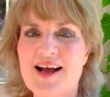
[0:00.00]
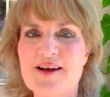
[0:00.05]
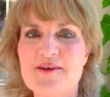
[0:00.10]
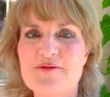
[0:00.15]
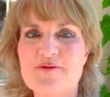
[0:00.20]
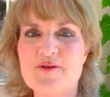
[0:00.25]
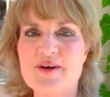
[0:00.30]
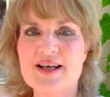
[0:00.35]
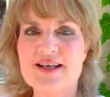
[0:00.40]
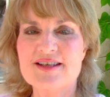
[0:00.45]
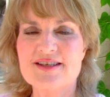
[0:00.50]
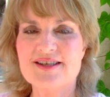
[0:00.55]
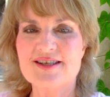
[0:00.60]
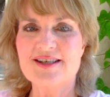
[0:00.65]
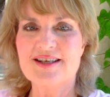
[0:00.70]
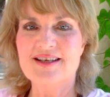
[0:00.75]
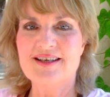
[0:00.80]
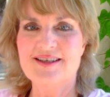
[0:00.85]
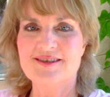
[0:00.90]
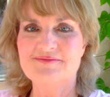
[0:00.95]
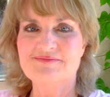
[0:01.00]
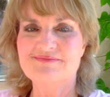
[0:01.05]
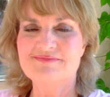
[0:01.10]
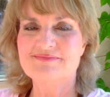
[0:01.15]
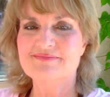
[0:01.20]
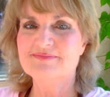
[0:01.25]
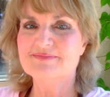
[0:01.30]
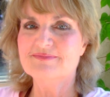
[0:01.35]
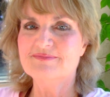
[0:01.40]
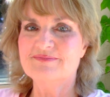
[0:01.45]
Friends,
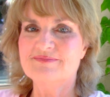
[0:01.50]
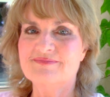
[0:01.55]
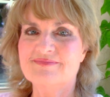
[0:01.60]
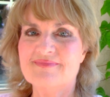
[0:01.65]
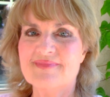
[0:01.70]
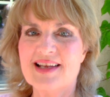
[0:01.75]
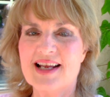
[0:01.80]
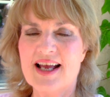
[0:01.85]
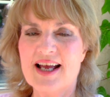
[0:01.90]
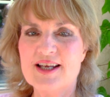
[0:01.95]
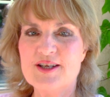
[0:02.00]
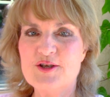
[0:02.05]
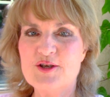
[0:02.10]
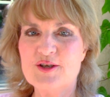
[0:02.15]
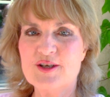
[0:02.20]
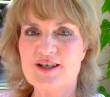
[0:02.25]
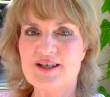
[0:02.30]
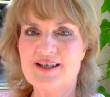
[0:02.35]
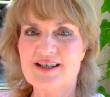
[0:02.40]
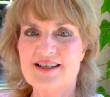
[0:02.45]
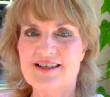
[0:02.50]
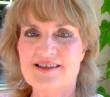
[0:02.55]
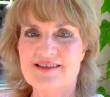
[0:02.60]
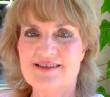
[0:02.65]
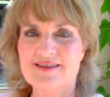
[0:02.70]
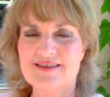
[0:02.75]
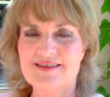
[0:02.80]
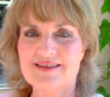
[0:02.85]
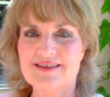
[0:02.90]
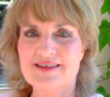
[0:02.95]
I took
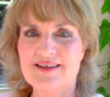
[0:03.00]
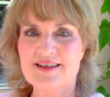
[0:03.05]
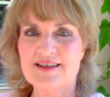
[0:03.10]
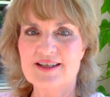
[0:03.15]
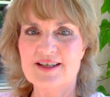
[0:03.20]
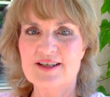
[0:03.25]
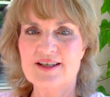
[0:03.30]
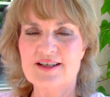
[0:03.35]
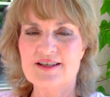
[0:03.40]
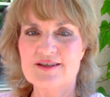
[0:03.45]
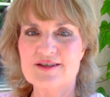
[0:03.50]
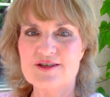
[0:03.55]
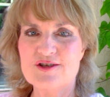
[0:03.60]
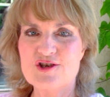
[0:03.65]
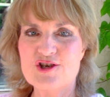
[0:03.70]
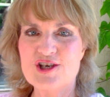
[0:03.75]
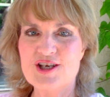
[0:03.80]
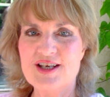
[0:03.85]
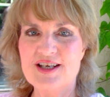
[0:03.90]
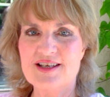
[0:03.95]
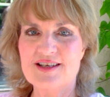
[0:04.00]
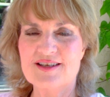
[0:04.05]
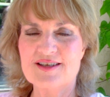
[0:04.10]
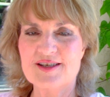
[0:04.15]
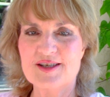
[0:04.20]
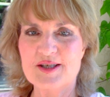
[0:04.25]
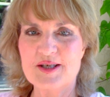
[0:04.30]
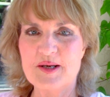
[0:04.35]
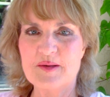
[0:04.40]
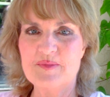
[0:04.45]
a little cheat
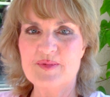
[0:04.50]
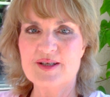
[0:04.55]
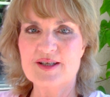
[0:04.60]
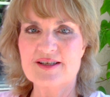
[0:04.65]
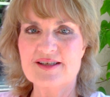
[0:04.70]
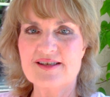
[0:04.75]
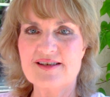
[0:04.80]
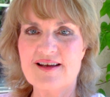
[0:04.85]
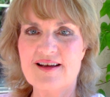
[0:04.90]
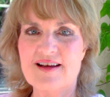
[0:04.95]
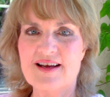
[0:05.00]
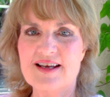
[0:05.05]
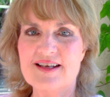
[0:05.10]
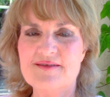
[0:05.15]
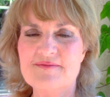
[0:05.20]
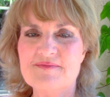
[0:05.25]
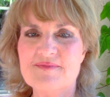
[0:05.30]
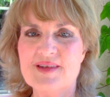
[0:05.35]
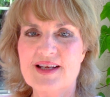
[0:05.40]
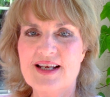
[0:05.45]
sip inside.